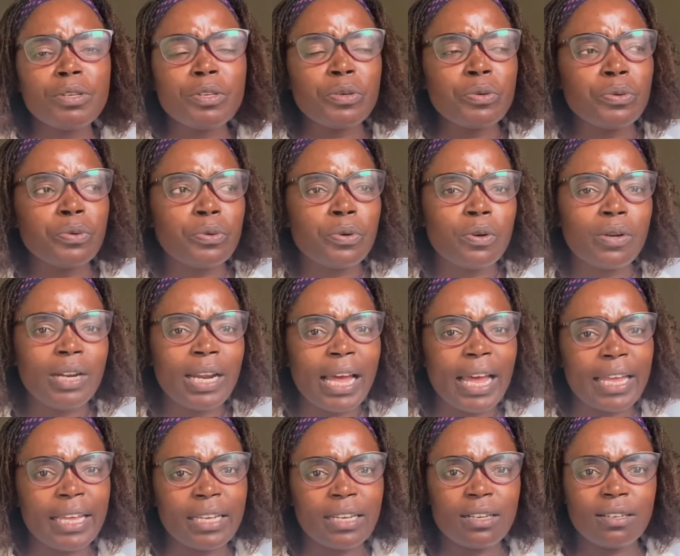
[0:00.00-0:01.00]
you know,
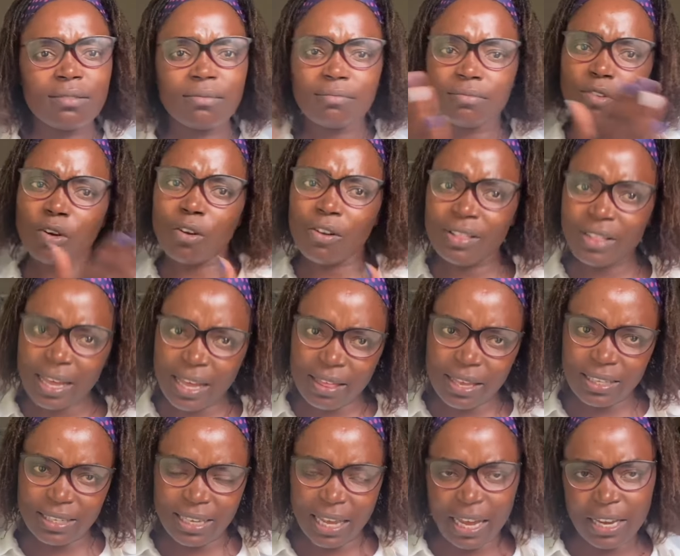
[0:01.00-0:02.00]
like on the
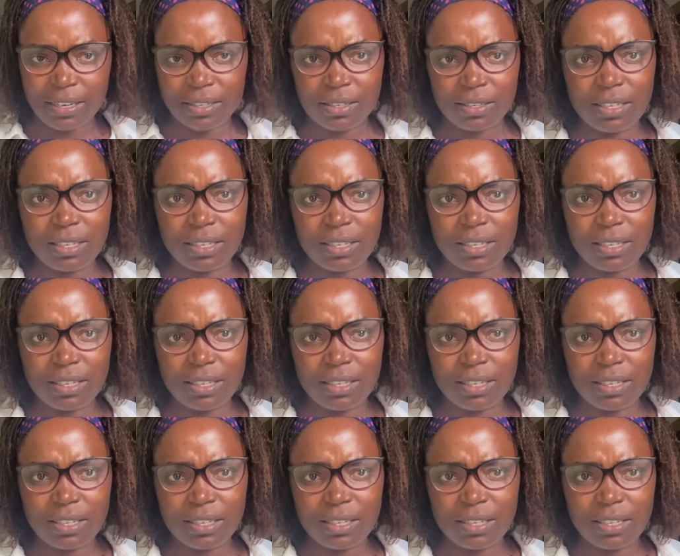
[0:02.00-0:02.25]
other side.